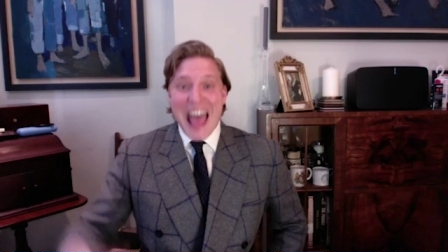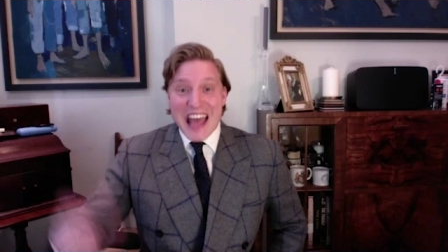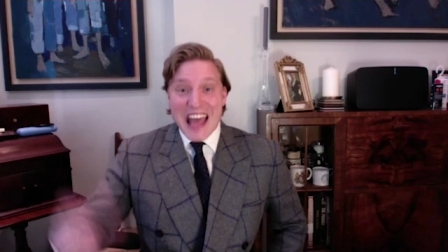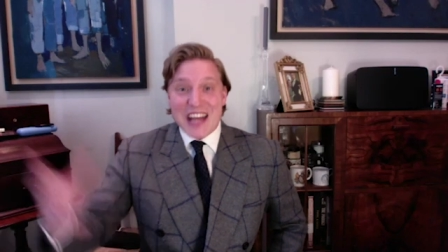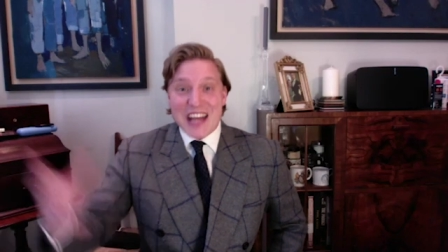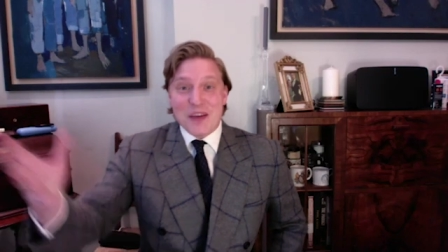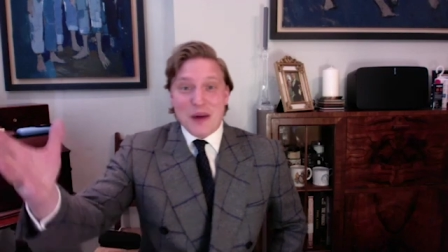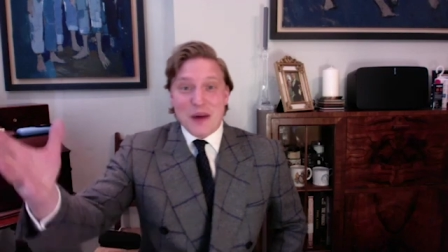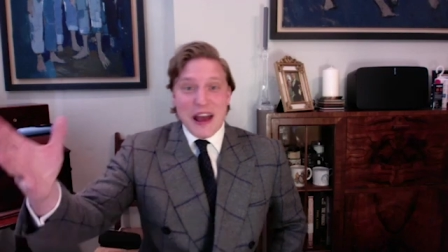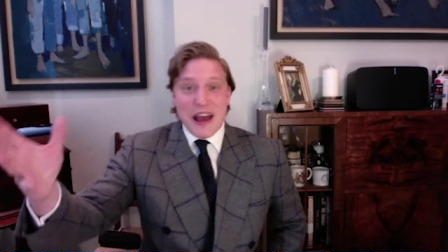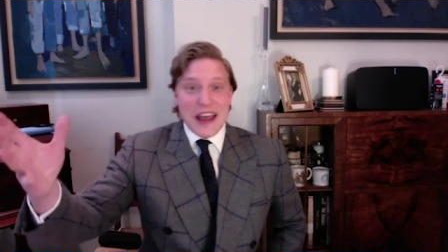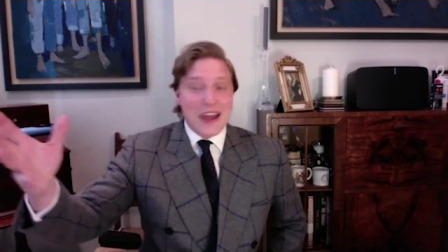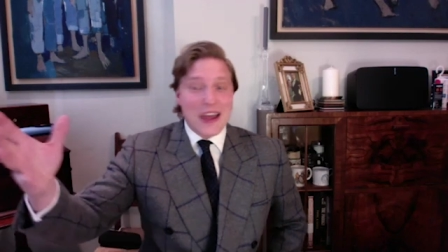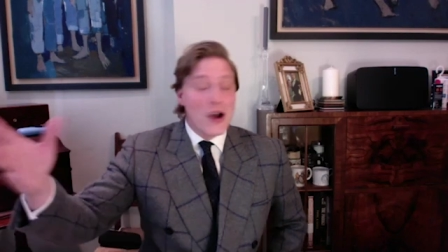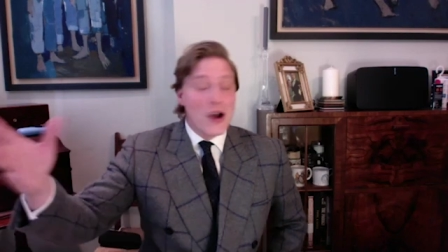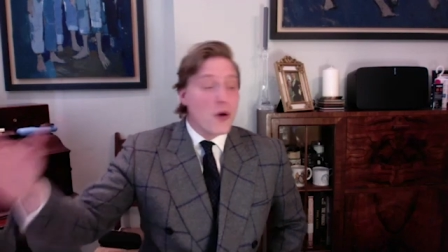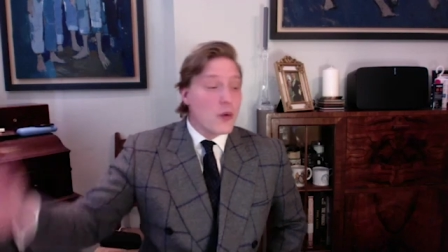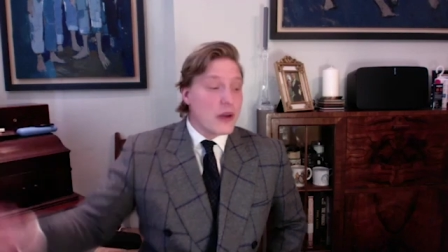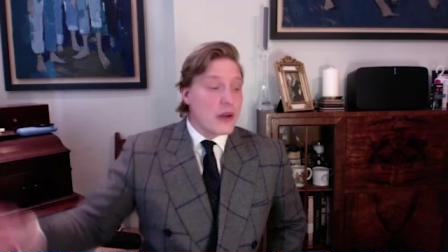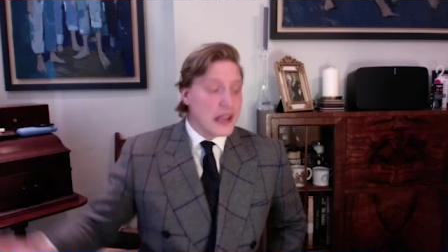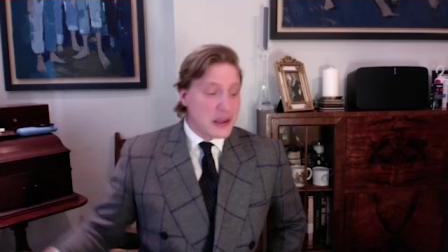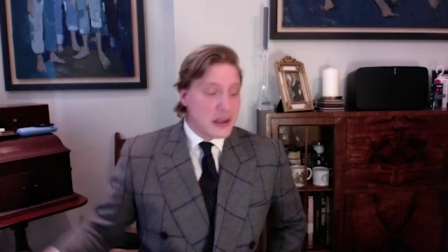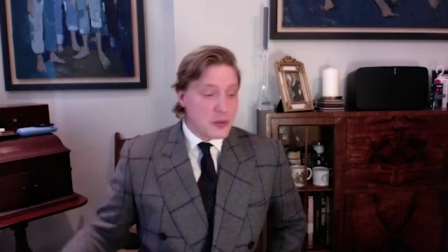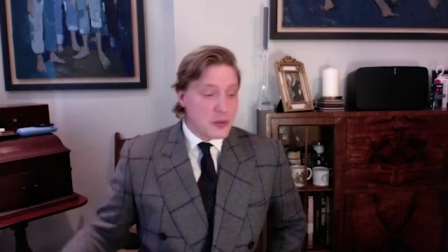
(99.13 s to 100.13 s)
Anyway,
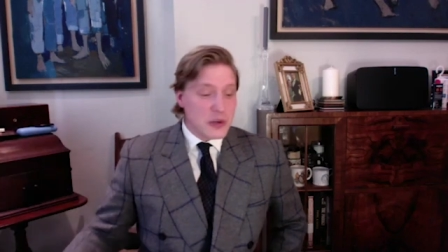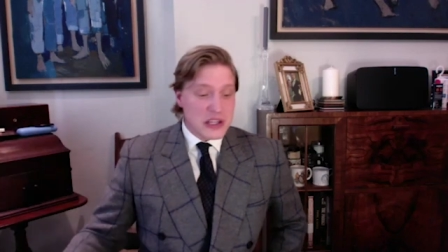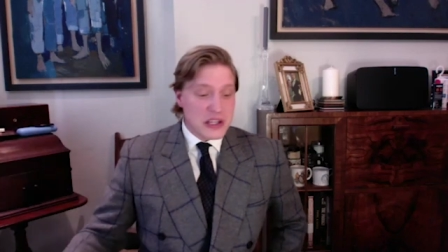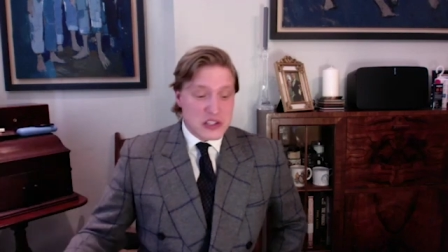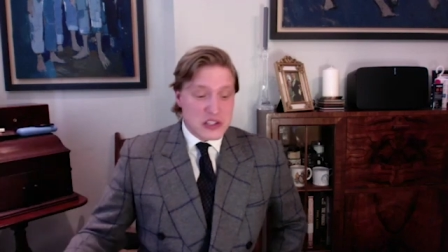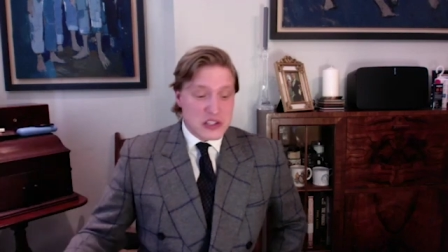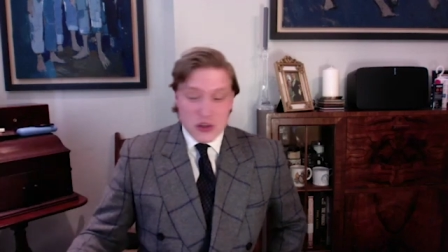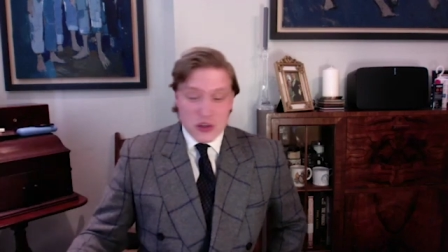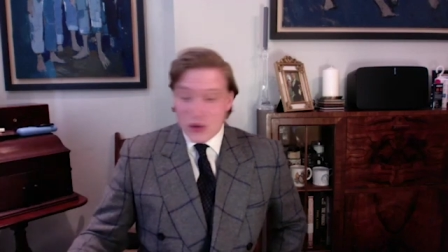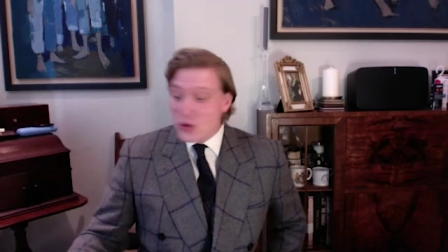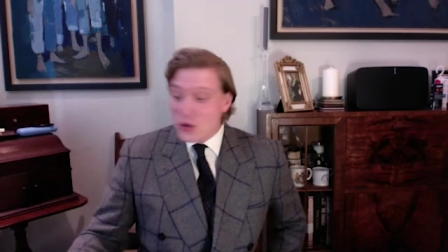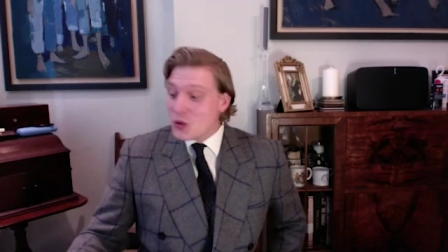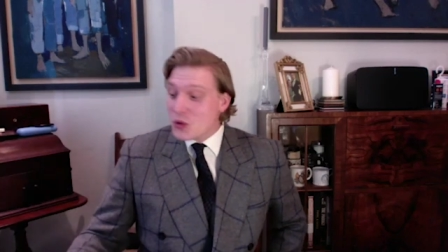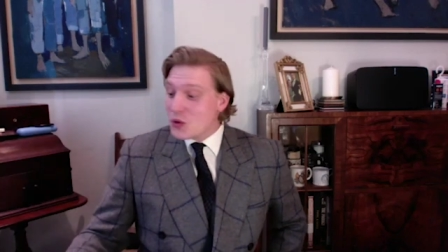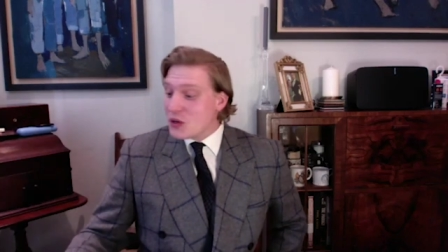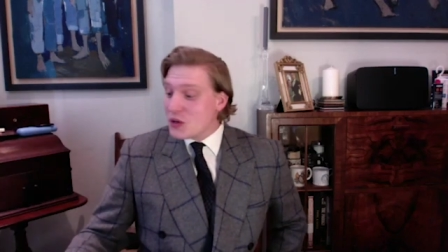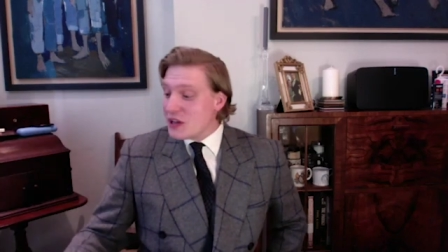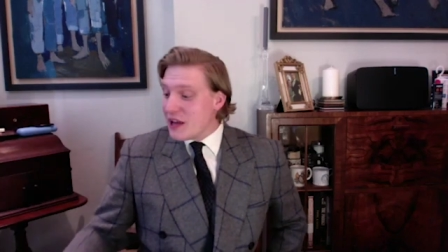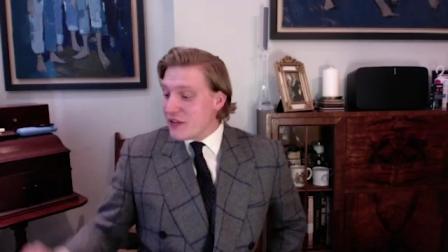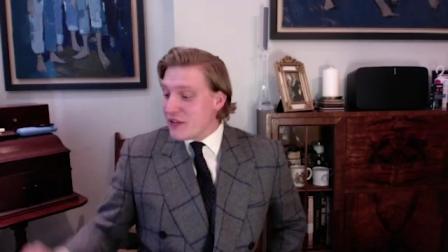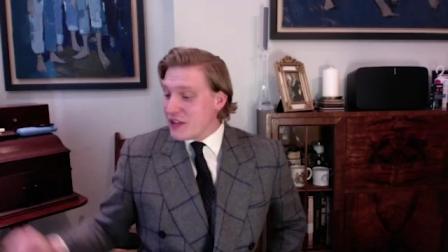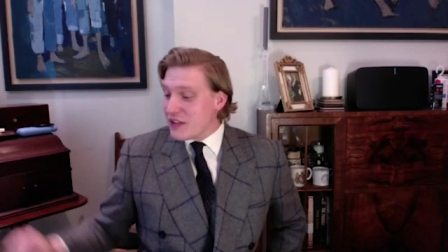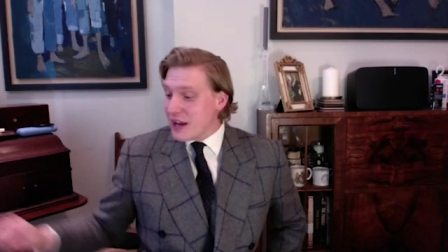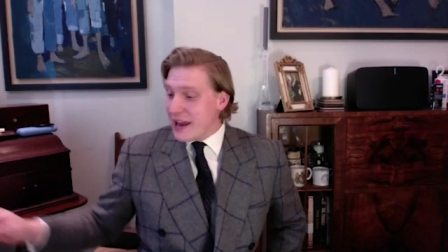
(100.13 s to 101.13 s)
we do
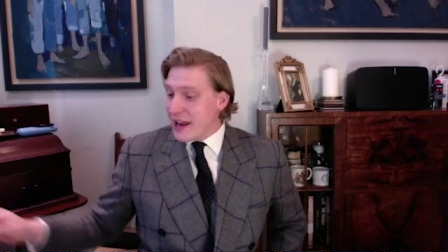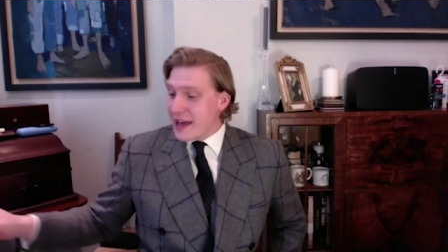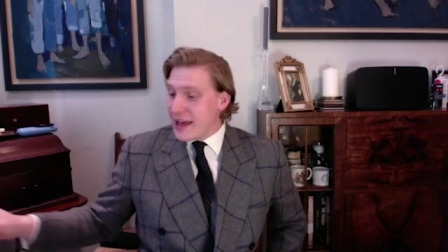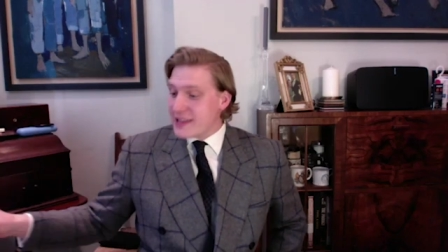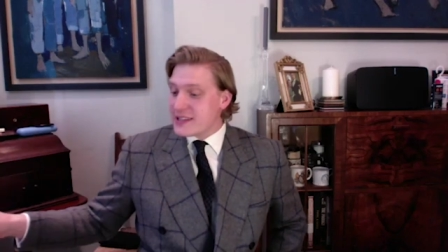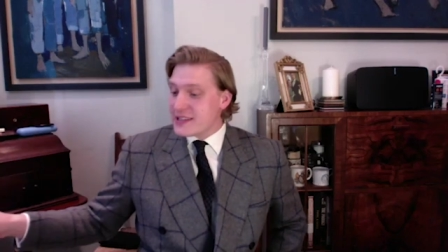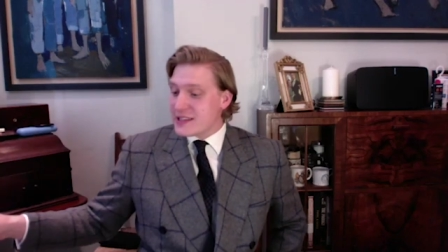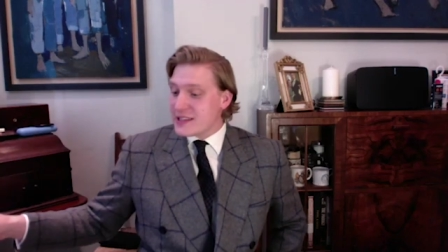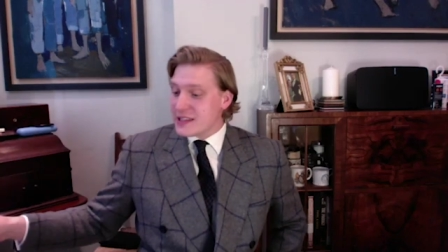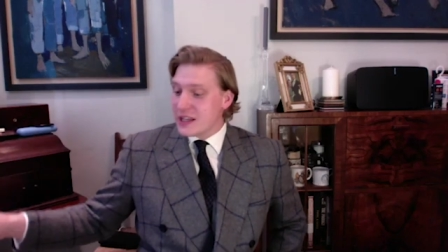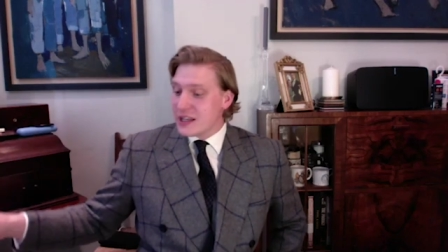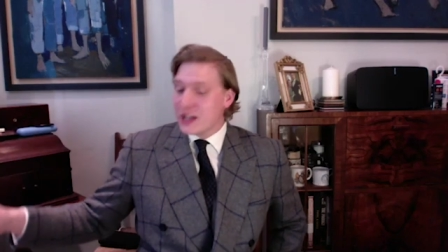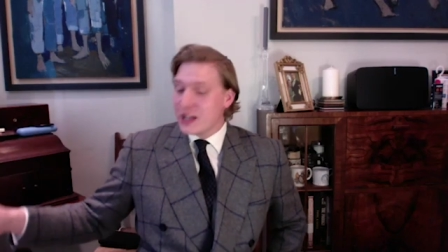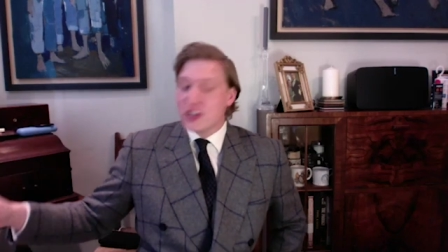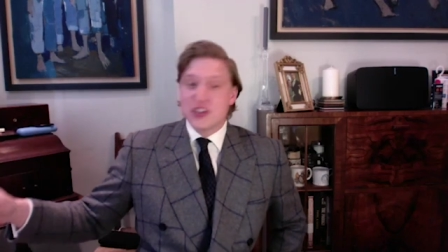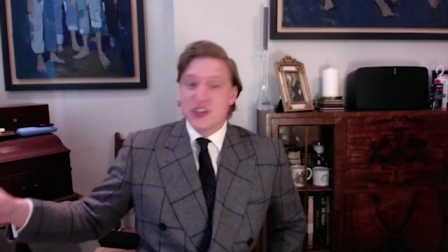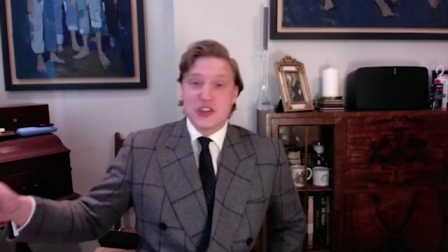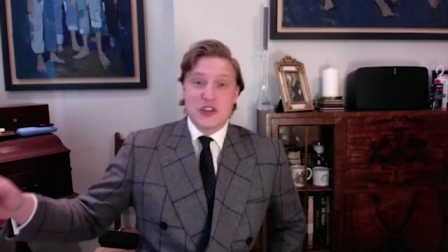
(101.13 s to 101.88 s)
nevertheless